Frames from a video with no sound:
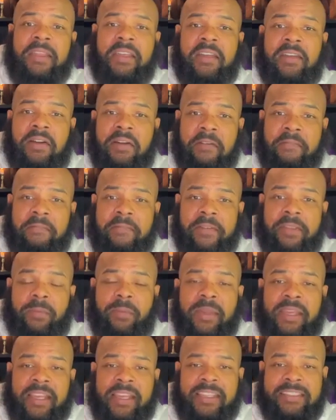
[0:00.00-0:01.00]
the goal for the
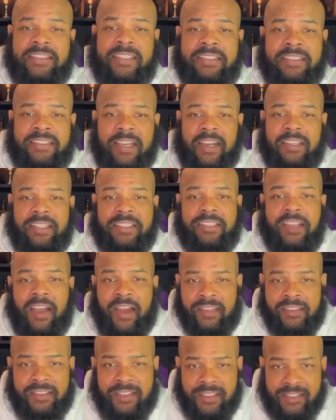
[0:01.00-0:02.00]
week is to start to
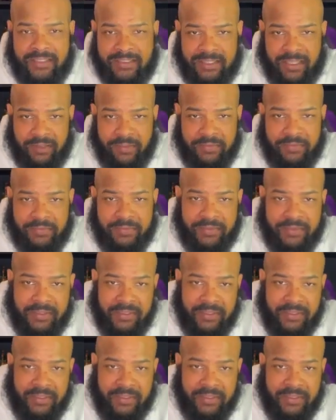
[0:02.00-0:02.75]
talk to yourself